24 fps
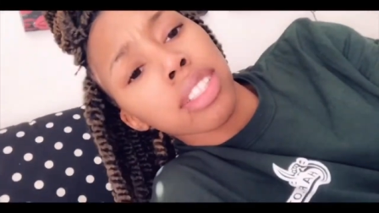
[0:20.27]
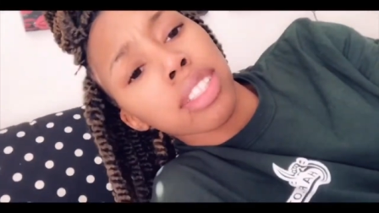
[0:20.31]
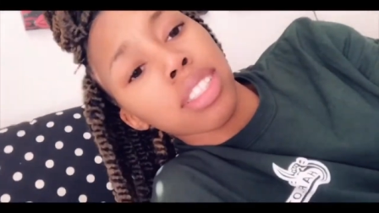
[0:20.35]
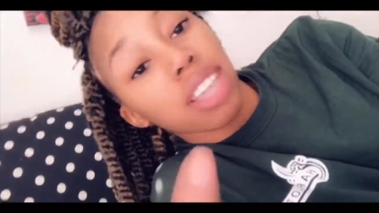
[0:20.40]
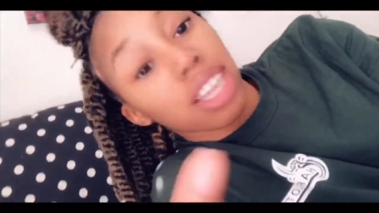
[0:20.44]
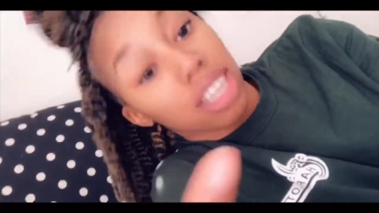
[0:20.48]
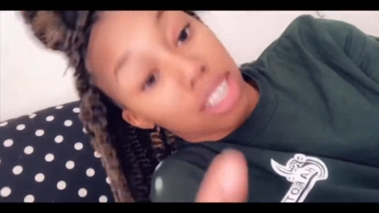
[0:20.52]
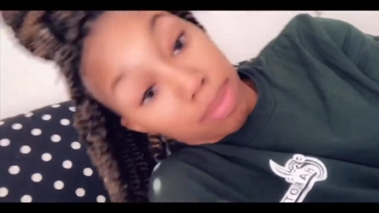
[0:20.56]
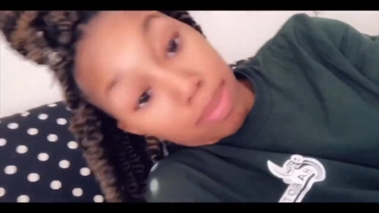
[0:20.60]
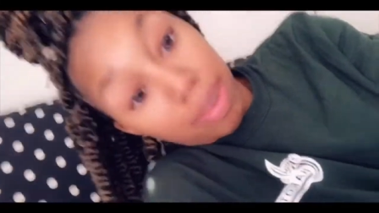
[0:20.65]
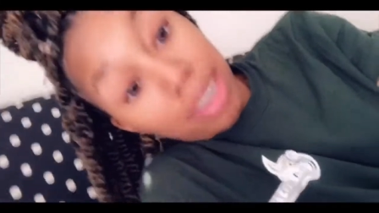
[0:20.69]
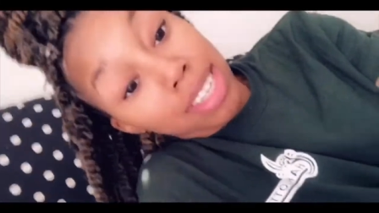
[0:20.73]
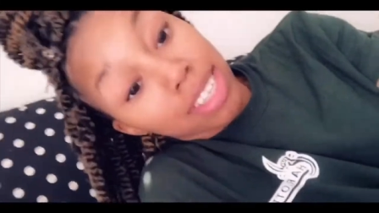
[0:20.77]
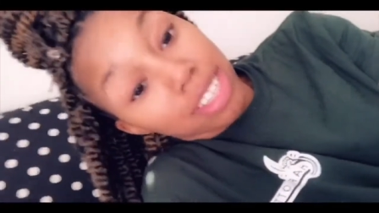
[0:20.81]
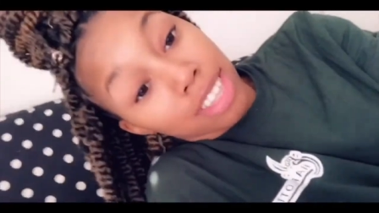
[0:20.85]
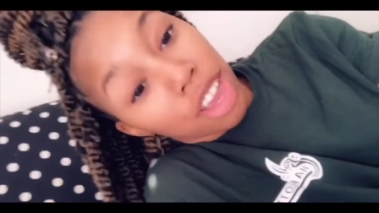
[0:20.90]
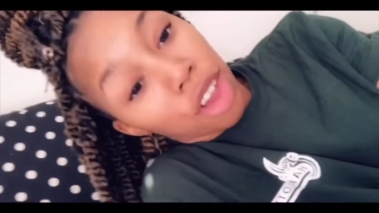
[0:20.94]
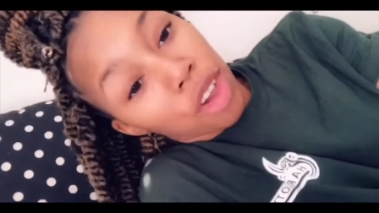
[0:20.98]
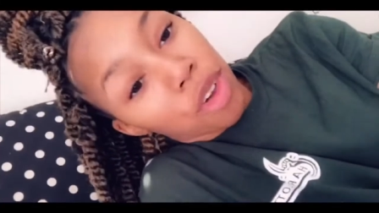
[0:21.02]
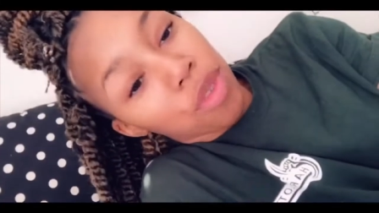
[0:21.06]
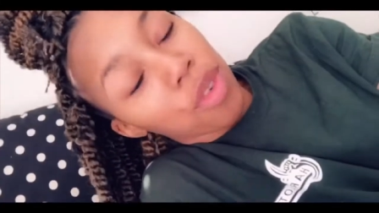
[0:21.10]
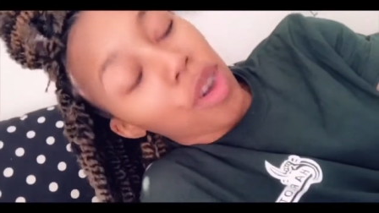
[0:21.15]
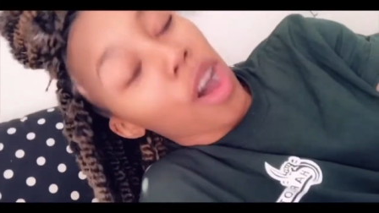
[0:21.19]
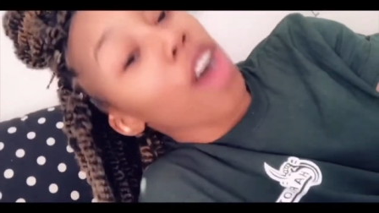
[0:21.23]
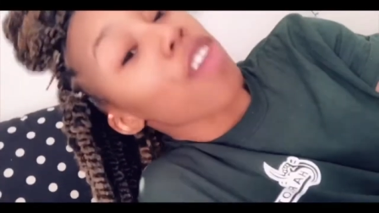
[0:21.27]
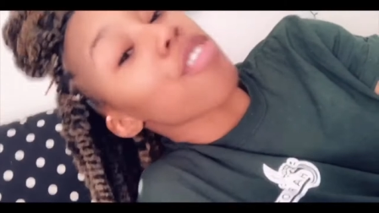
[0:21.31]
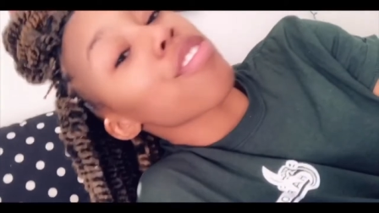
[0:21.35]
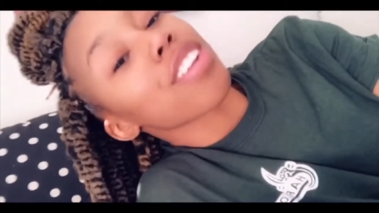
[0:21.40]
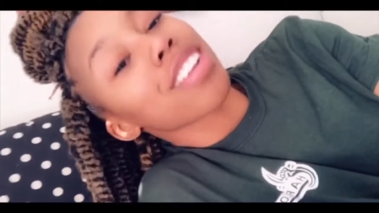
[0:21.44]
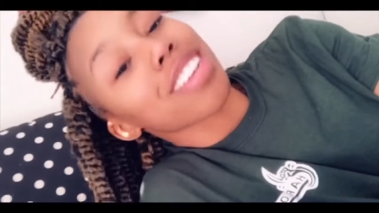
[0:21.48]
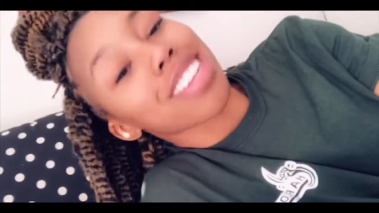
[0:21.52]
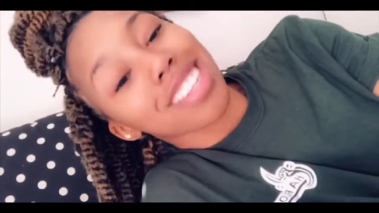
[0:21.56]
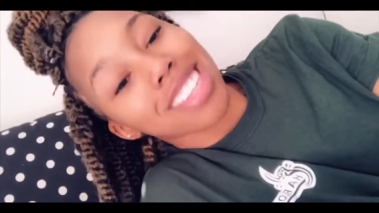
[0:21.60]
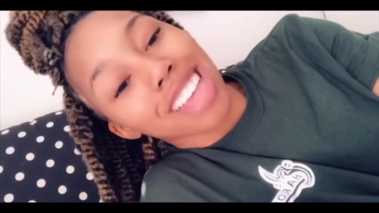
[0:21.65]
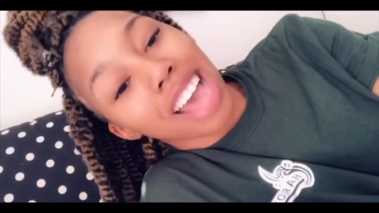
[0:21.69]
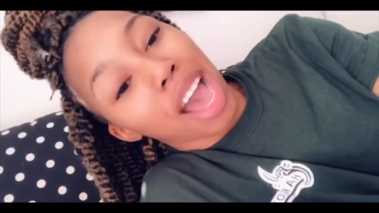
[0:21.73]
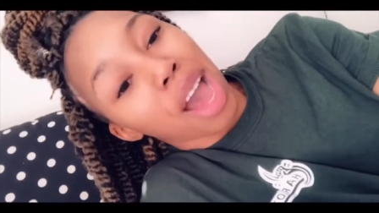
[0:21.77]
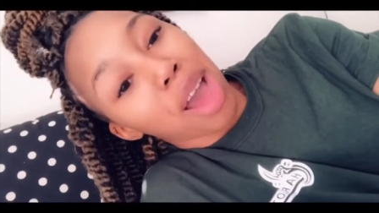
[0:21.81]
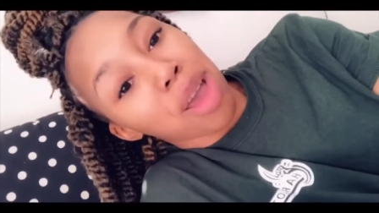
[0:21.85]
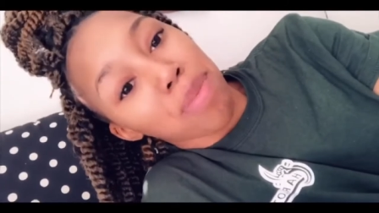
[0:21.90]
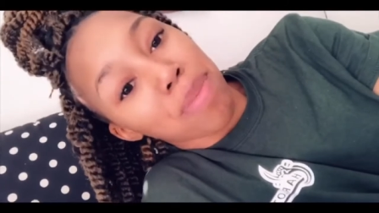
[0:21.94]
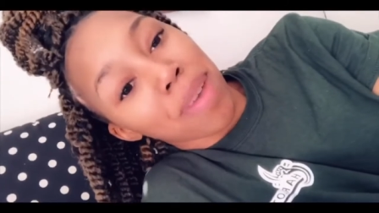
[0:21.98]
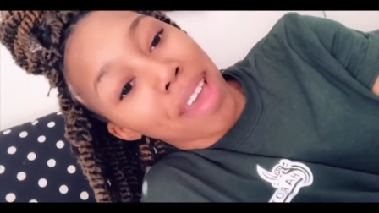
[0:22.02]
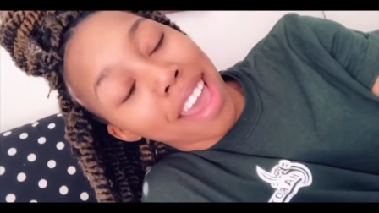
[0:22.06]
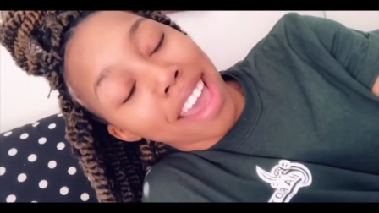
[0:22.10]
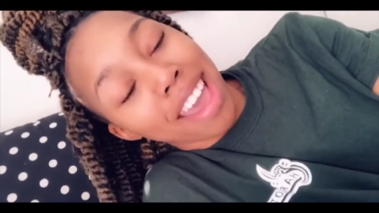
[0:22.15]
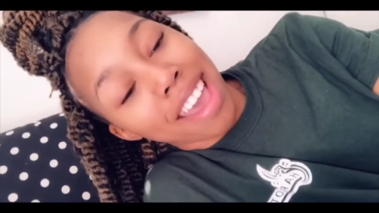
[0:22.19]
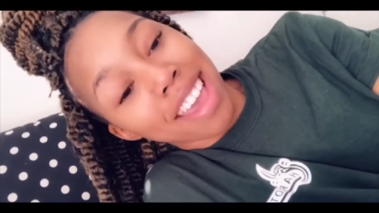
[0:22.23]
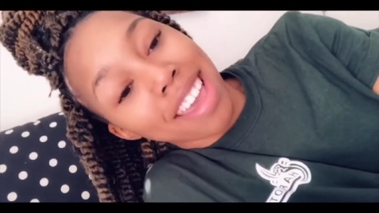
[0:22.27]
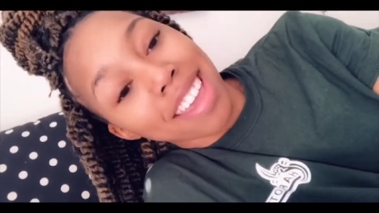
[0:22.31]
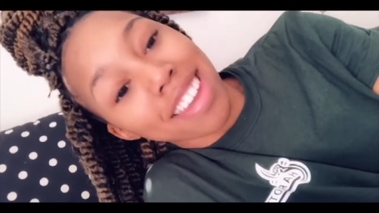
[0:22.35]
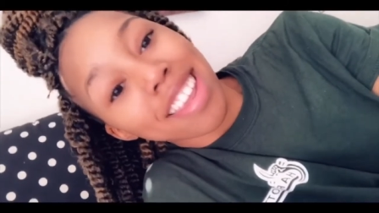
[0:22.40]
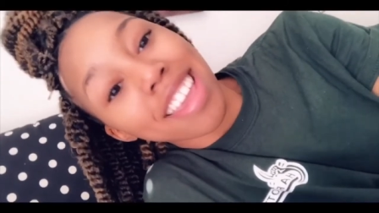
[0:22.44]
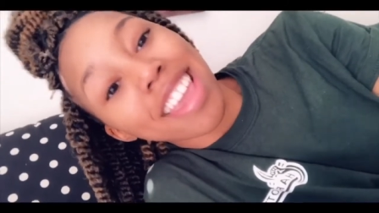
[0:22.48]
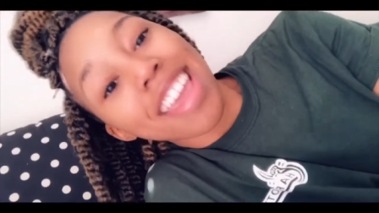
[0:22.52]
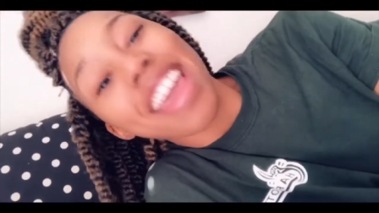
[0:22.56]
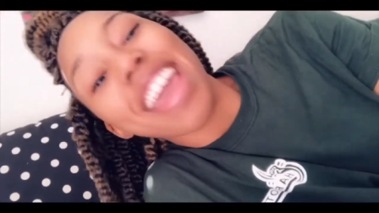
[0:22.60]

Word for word: text myself off of his iPad.